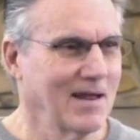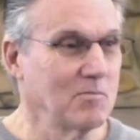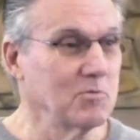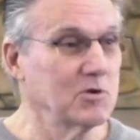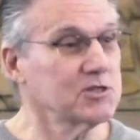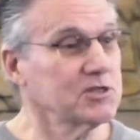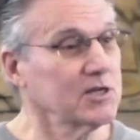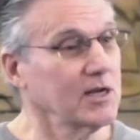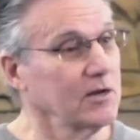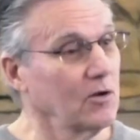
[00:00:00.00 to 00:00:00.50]
And
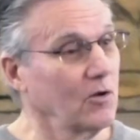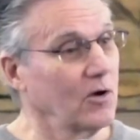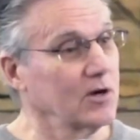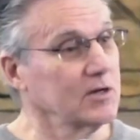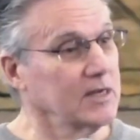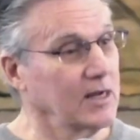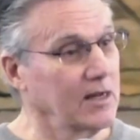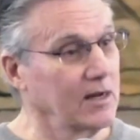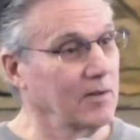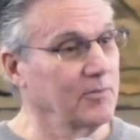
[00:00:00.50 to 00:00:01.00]
I'm going to say,
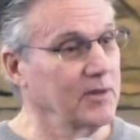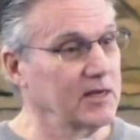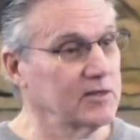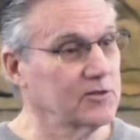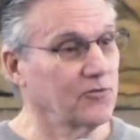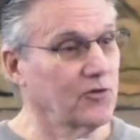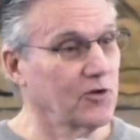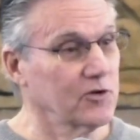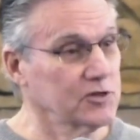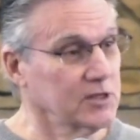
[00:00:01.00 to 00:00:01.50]
Lord, tell them
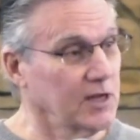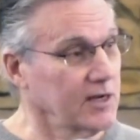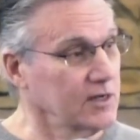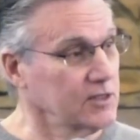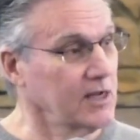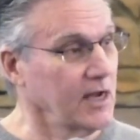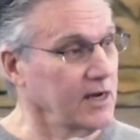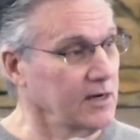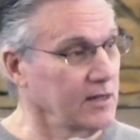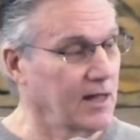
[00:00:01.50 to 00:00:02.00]
this. First
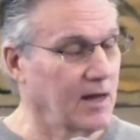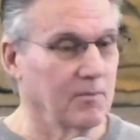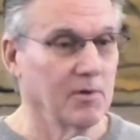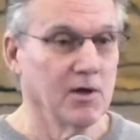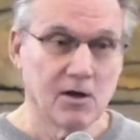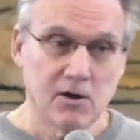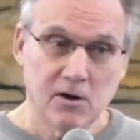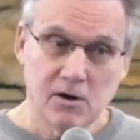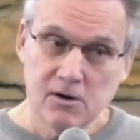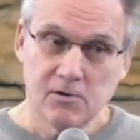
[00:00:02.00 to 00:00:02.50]
thing, say to
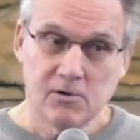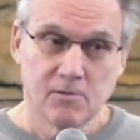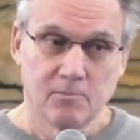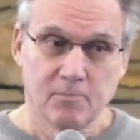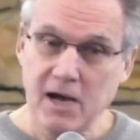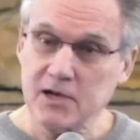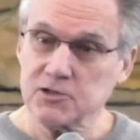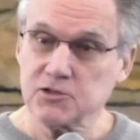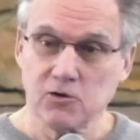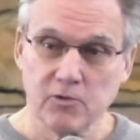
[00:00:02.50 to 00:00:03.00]
them,
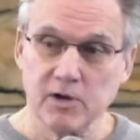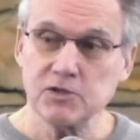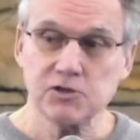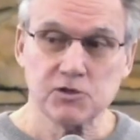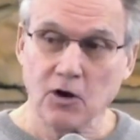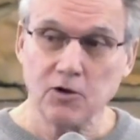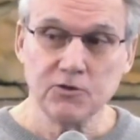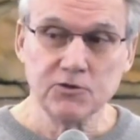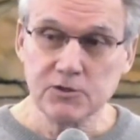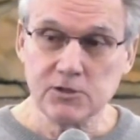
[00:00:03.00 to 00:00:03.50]
Pastor
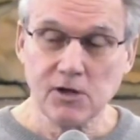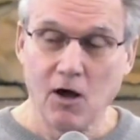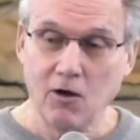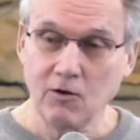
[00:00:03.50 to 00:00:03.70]
Rich told